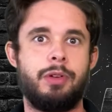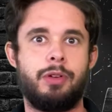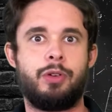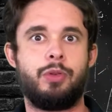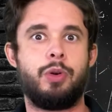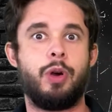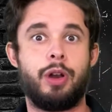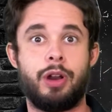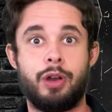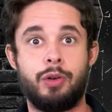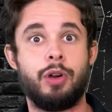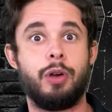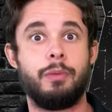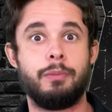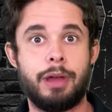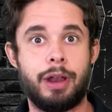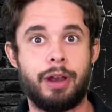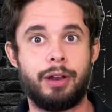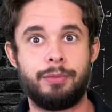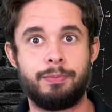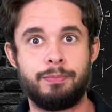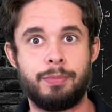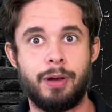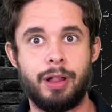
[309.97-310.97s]
quote-unquote
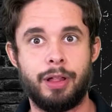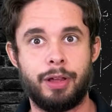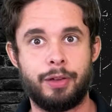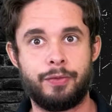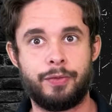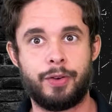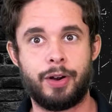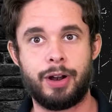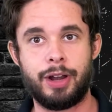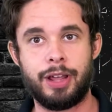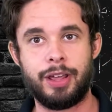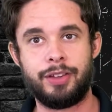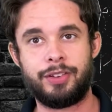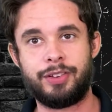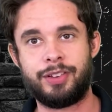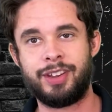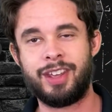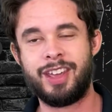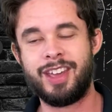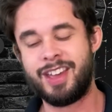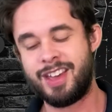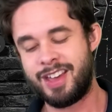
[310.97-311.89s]
metabolic furnace.